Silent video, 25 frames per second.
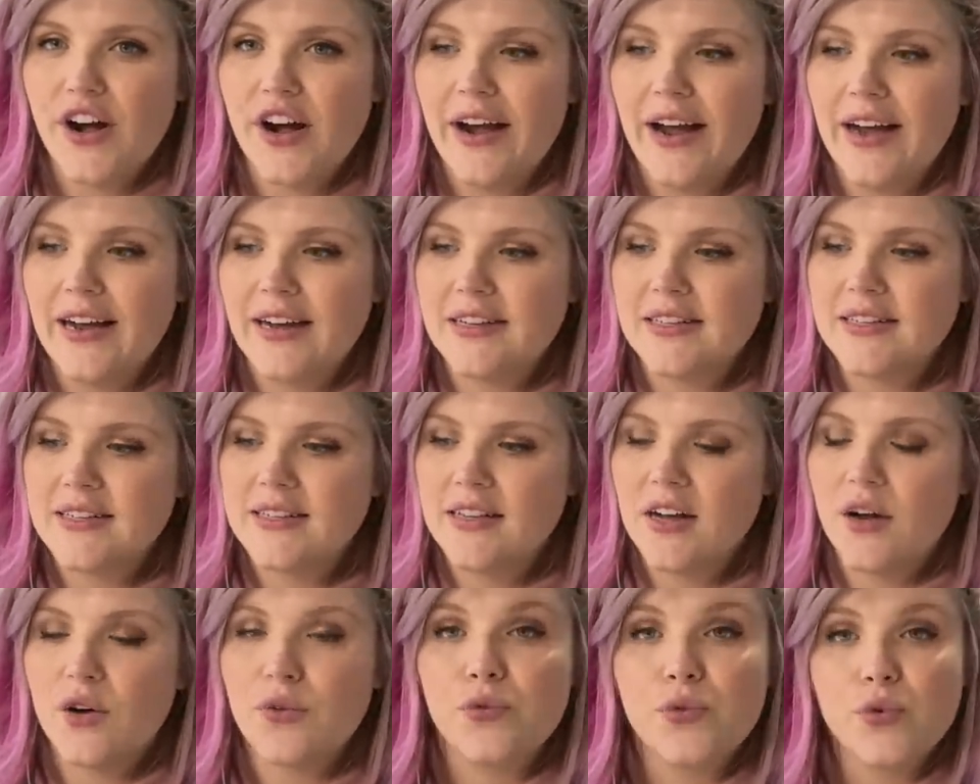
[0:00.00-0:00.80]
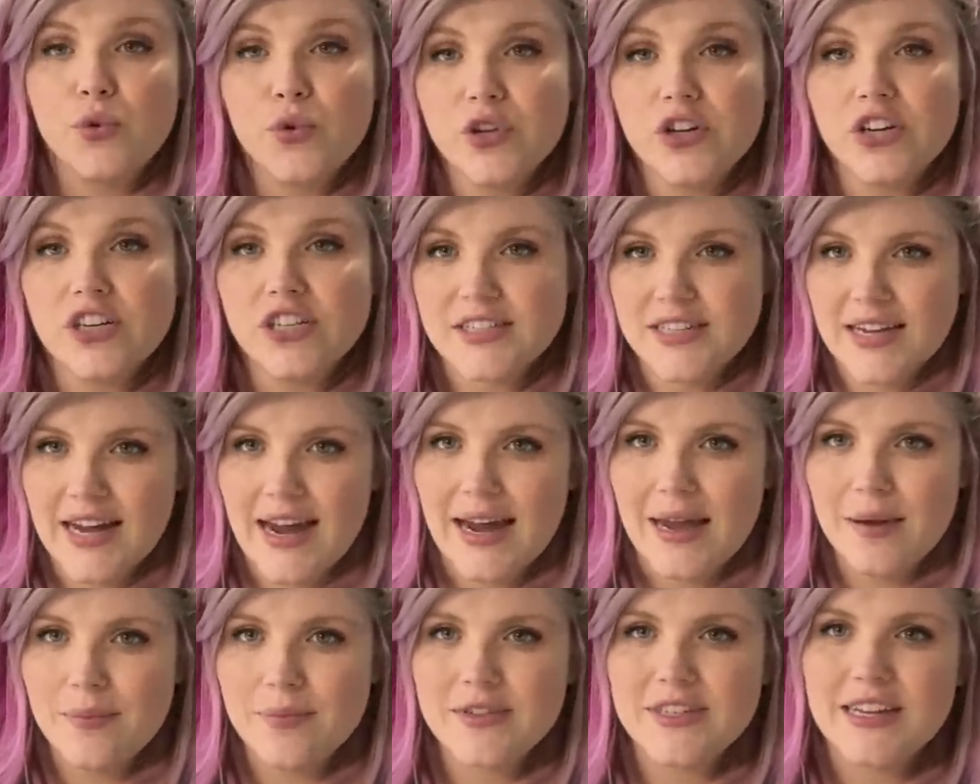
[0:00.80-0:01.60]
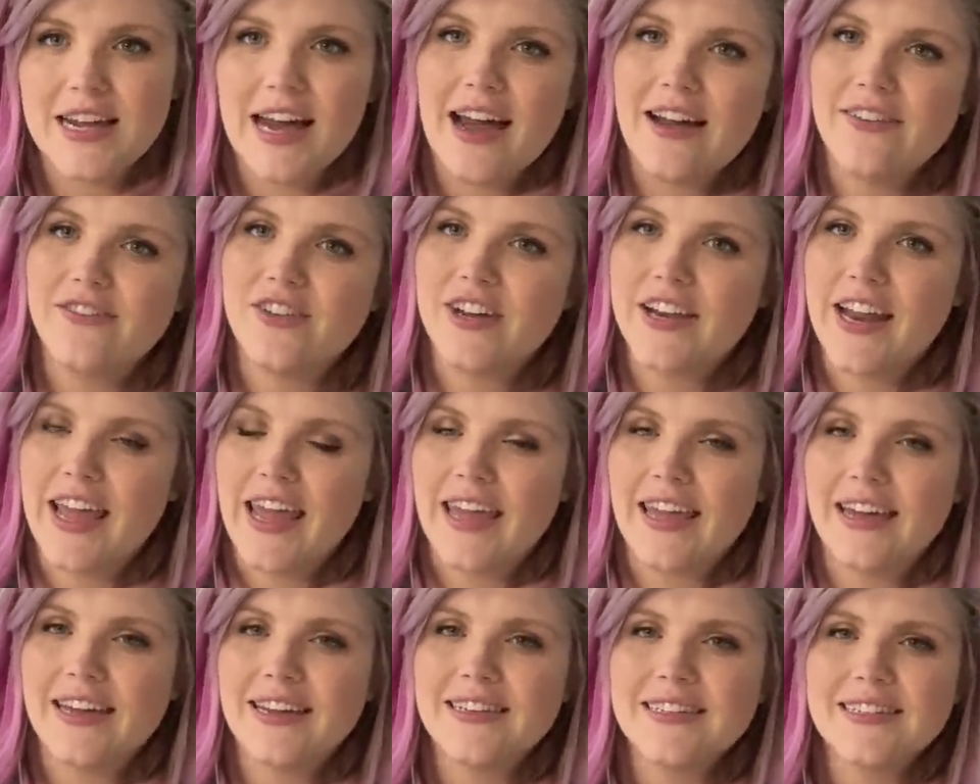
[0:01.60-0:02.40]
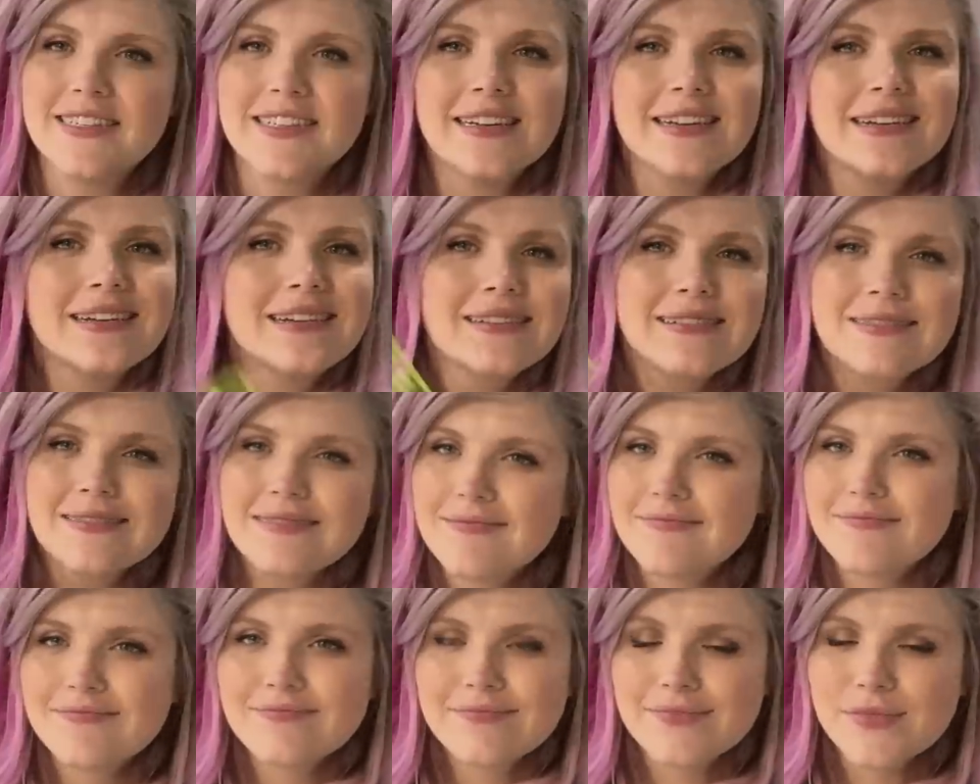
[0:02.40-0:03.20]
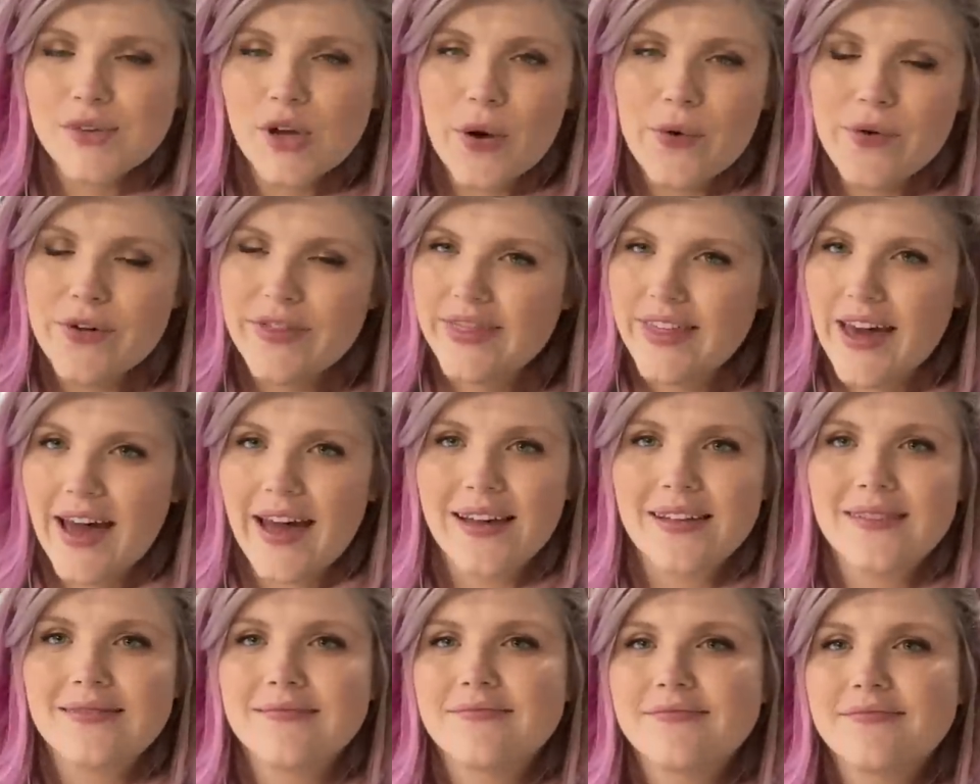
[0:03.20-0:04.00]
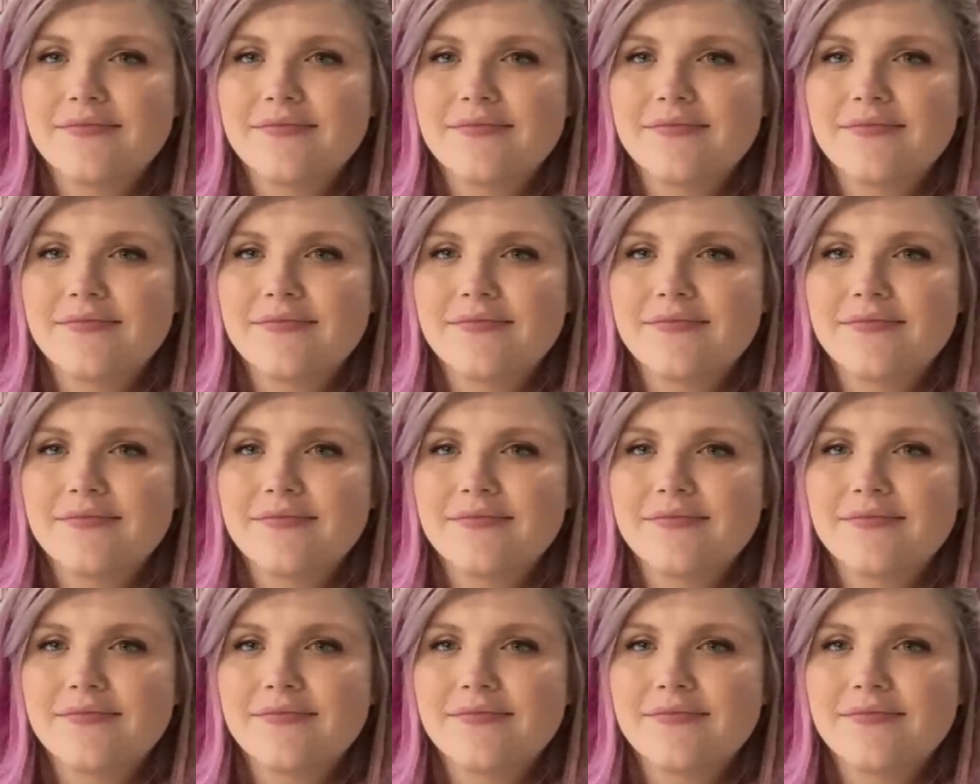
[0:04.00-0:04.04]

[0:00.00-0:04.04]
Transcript: as a ruler type to have on hand, go with that.